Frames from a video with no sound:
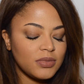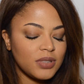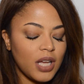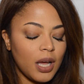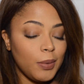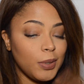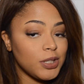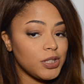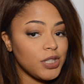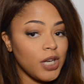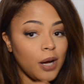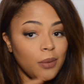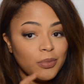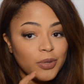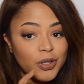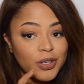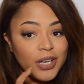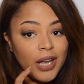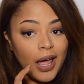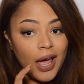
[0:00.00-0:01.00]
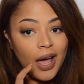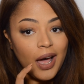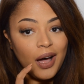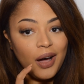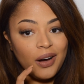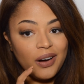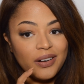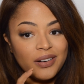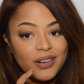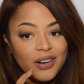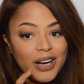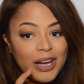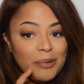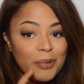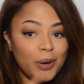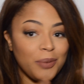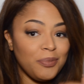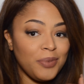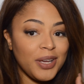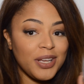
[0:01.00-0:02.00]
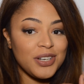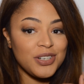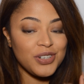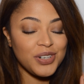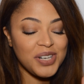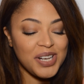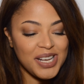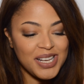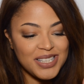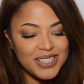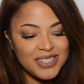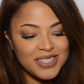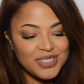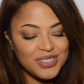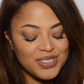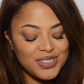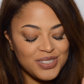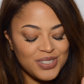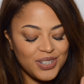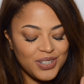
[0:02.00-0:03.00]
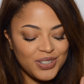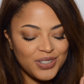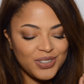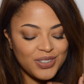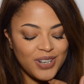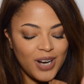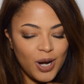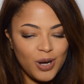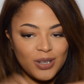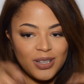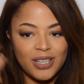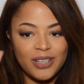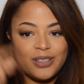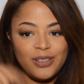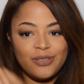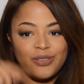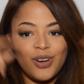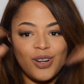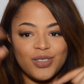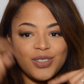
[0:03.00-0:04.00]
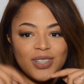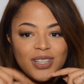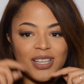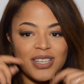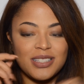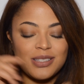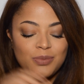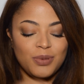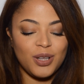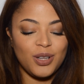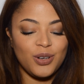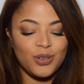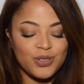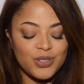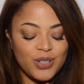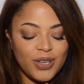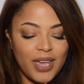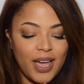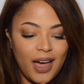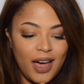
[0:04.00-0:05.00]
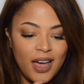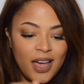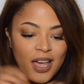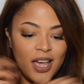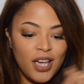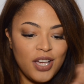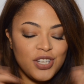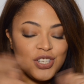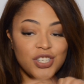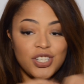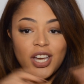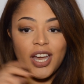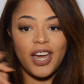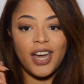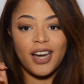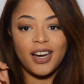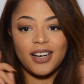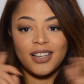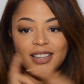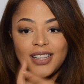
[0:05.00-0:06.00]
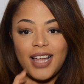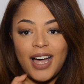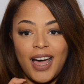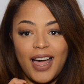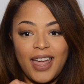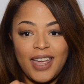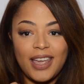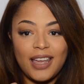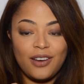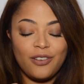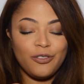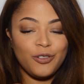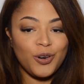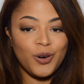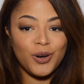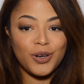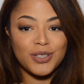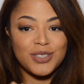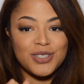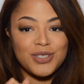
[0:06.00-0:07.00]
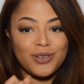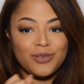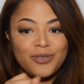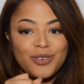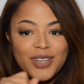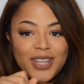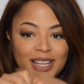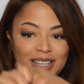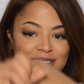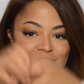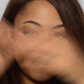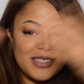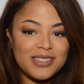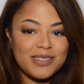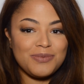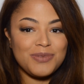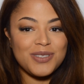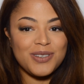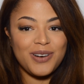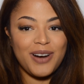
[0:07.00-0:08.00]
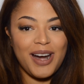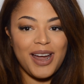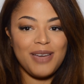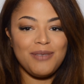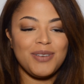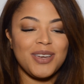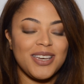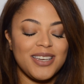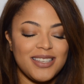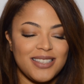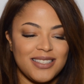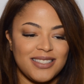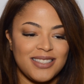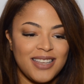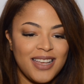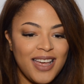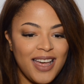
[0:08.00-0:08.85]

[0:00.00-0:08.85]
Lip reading: I'm on Tumblr now, I'm on Pinterest, so I'll leave all the links below. So yeah, share, like, and of course don't forget to subscribe, because